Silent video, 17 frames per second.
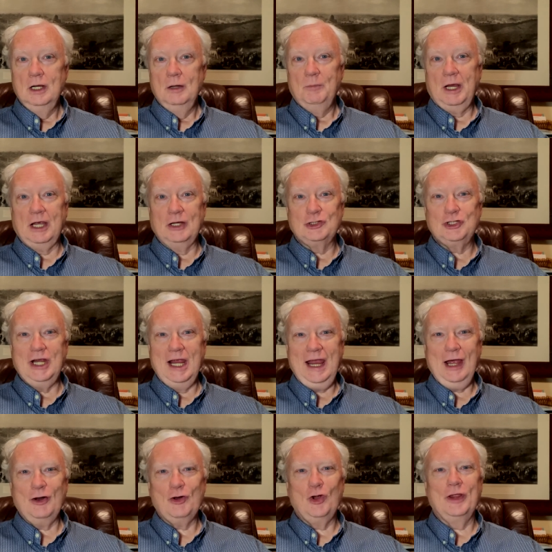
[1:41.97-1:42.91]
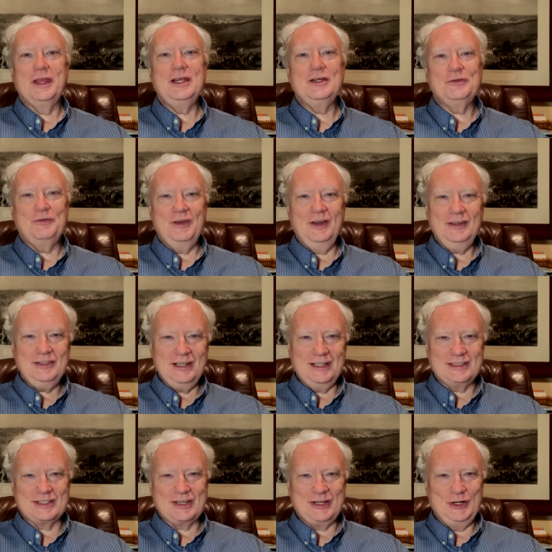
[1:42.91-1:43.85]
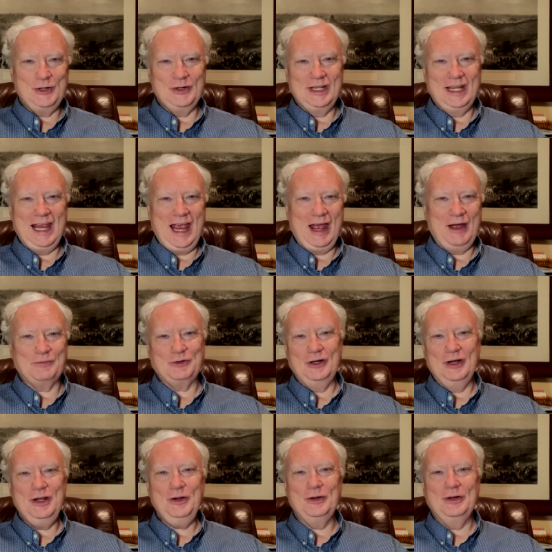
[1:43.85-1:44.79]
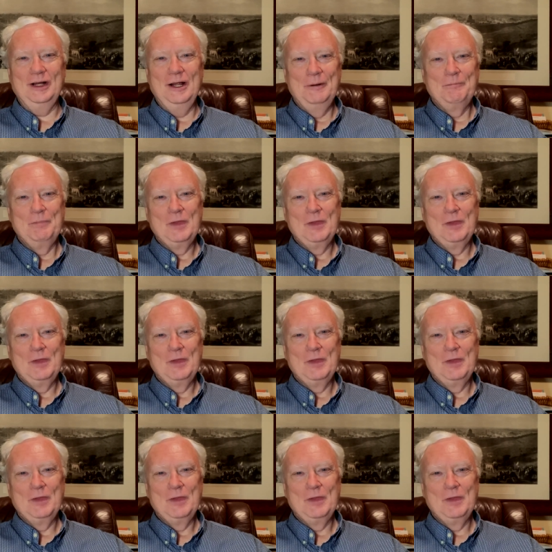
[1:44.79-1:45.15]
because she had all these visits to do in the afternoon.